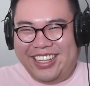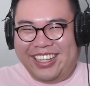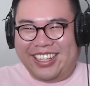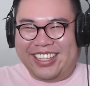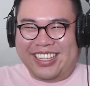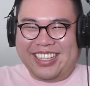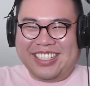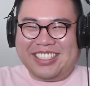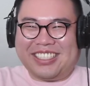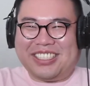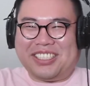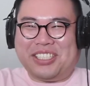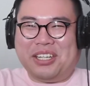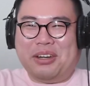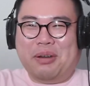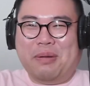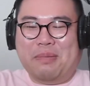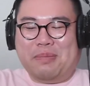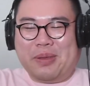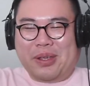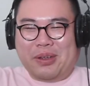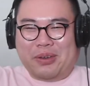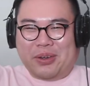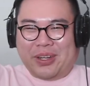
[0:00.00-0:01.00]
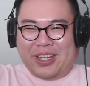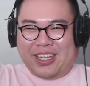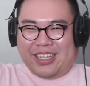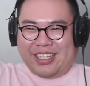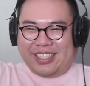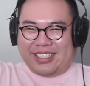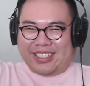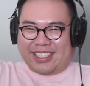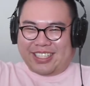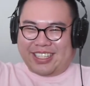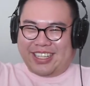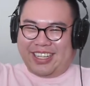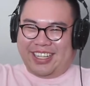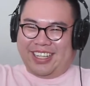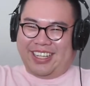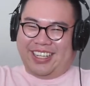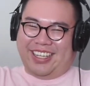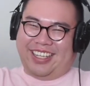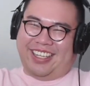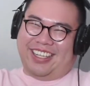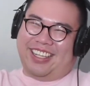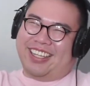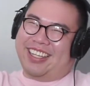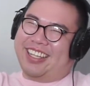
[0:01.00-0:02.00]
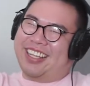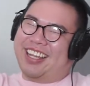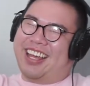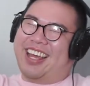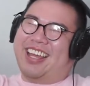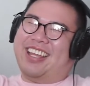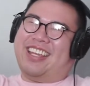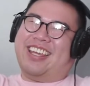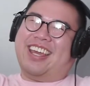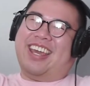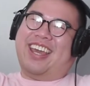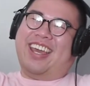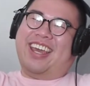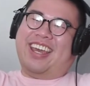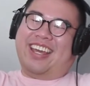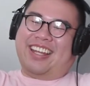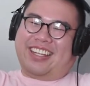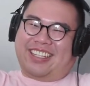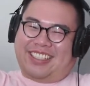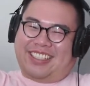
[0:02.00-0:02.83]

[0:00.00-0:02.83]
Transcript: These two Thank beauties! You. I can't!